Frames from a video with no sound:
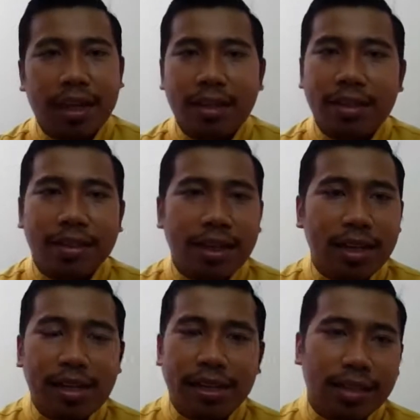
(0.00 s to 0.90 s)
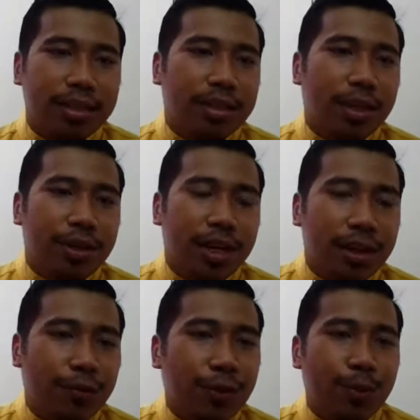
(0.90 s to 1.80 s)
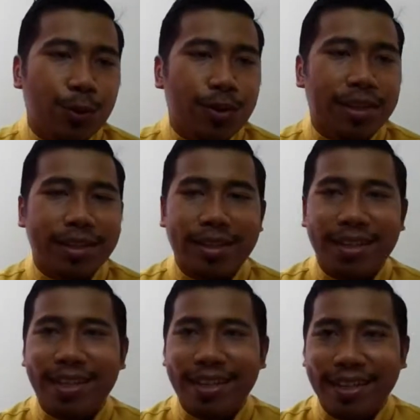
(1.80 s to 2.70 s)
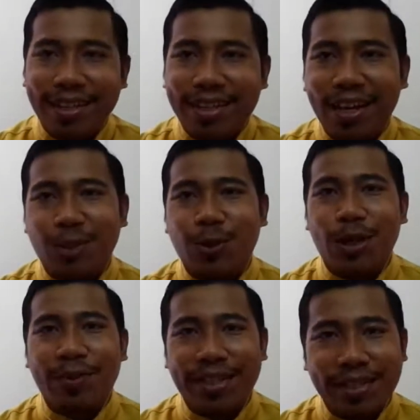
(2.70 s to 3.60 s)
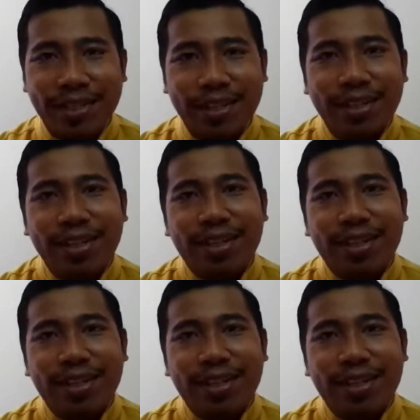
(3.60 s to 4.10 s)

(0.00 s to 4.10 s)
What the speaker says: and it's really crazy out there if you put in the real actual application.